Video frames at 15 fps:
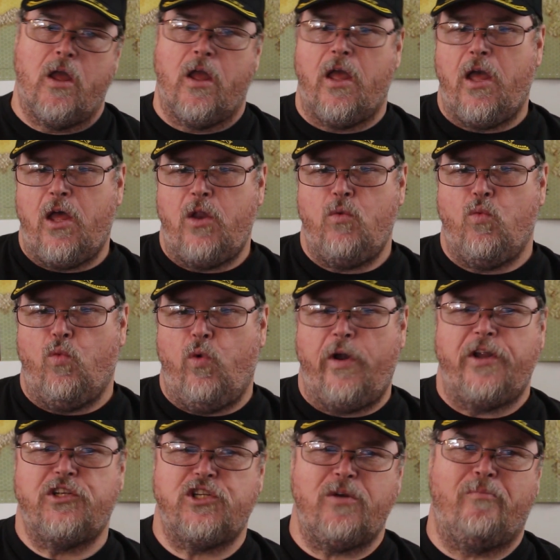And what
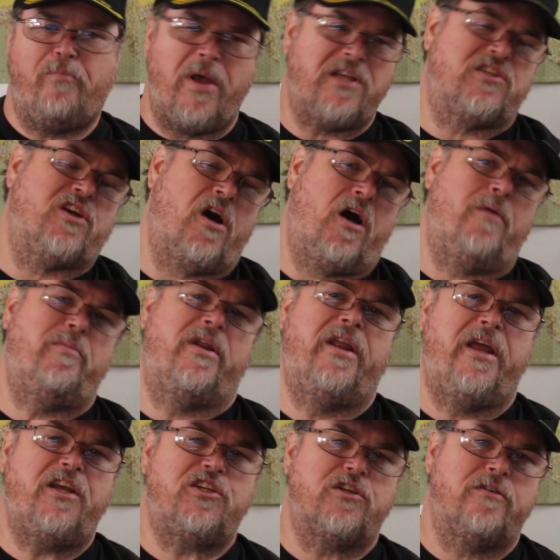is your best
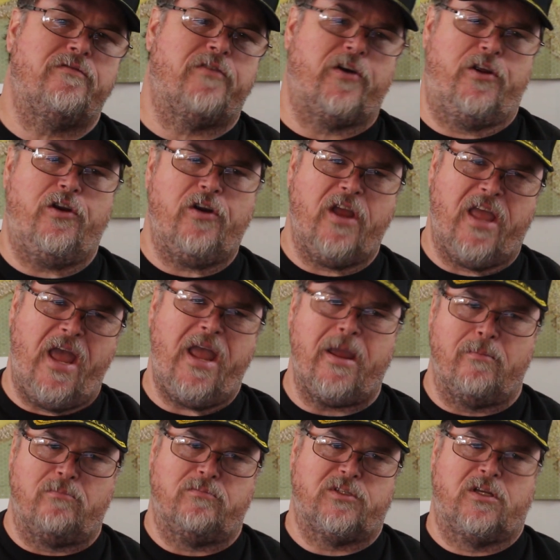combination for your
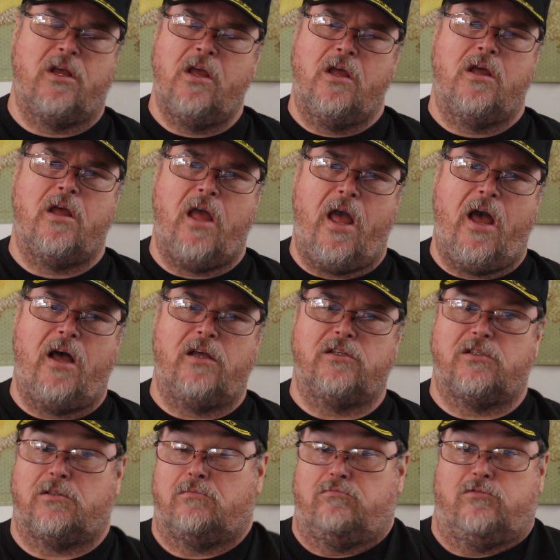games
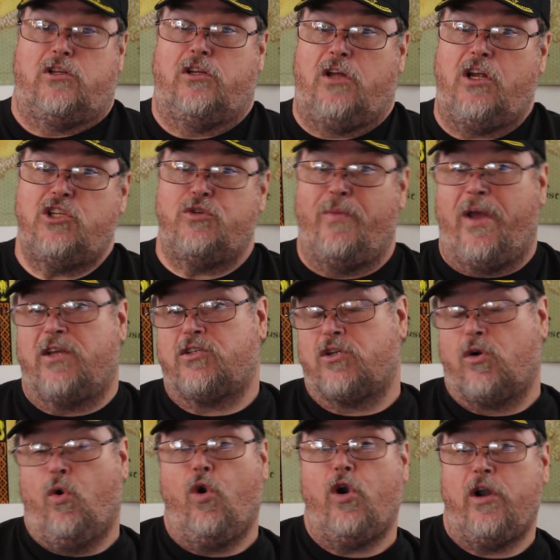as the Dungeon Master
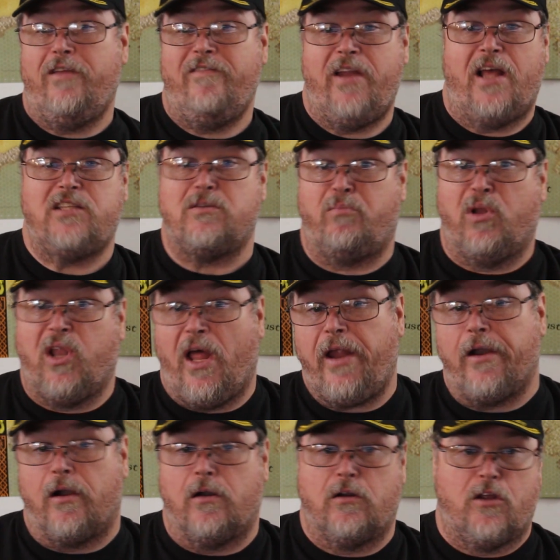or even as a
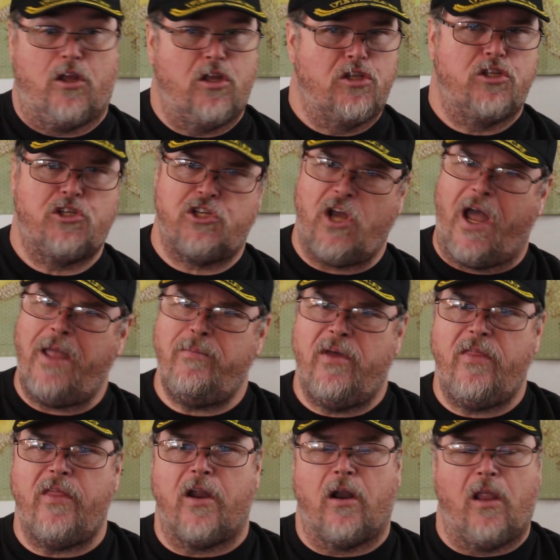player? Chime
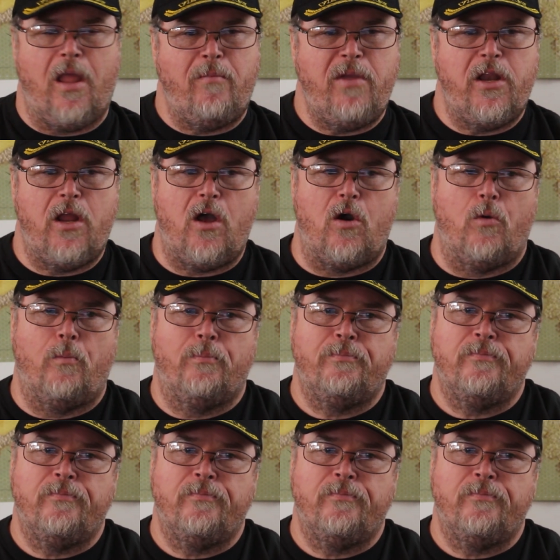in there. Let me know.